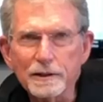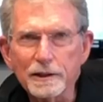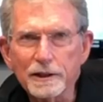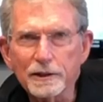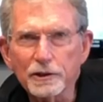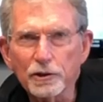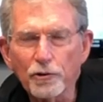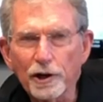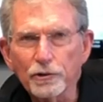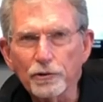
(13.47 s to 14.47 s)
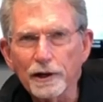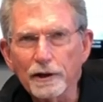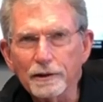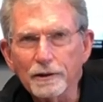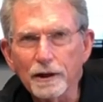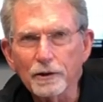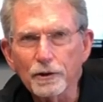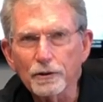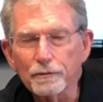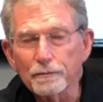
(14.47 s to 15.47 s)
see such a great turnout on
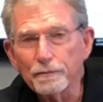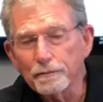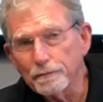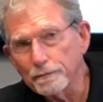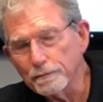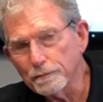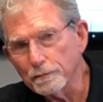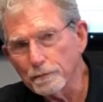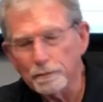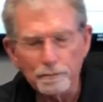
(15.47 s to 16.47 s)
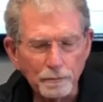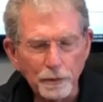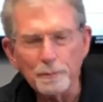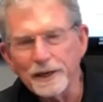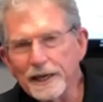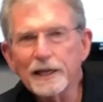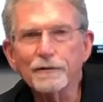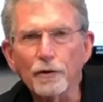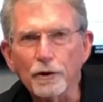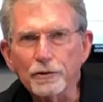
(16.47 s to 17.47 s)
our the beginning
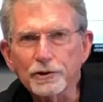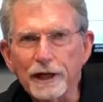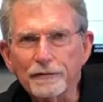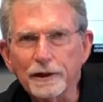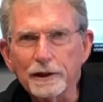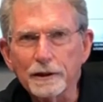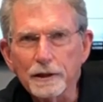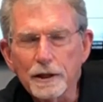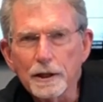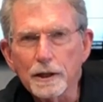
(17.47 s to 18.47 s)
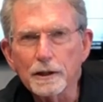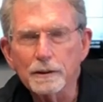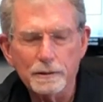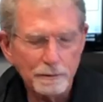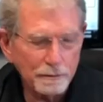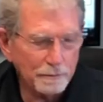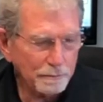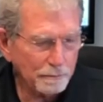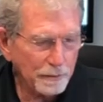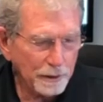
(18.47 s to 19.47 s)
of our safety um,
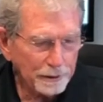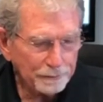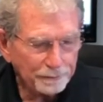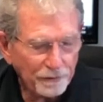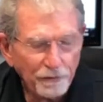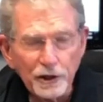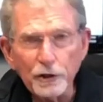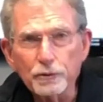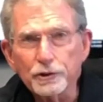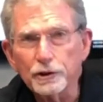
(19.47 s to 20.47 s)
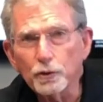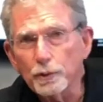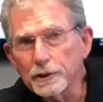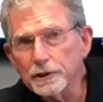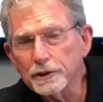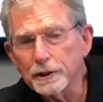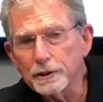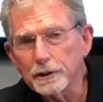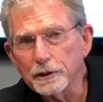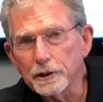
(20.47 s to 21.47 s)
videos and quizzes that,
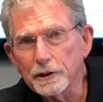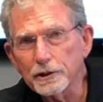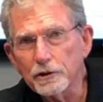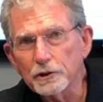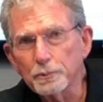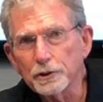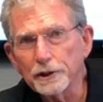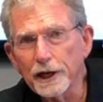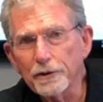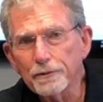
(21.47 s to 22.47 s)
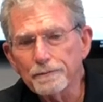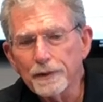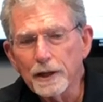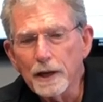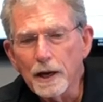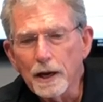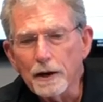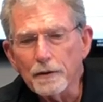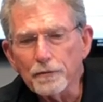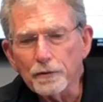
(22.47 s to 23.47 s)
that Sara's put together
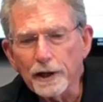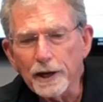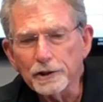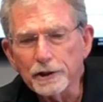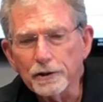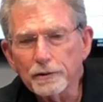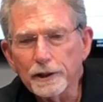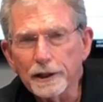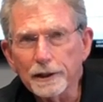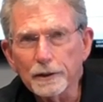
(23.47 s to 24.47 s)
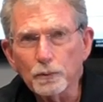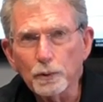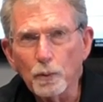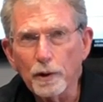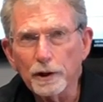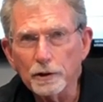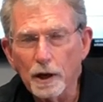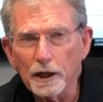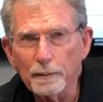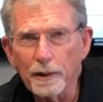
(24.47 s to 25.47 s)
uh, for last year, and we wanted to
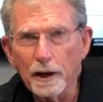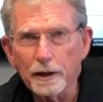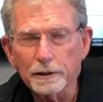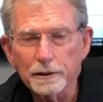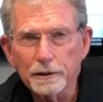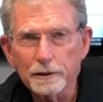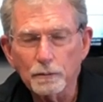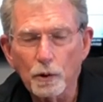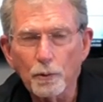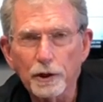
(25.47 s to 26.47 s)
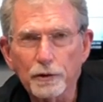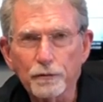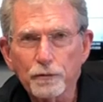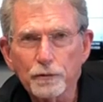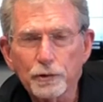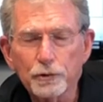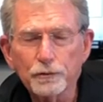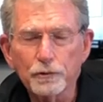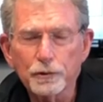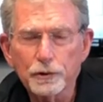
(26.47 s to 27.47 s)
talk about it, what we're going to
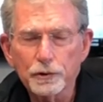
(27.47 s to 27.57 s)
do for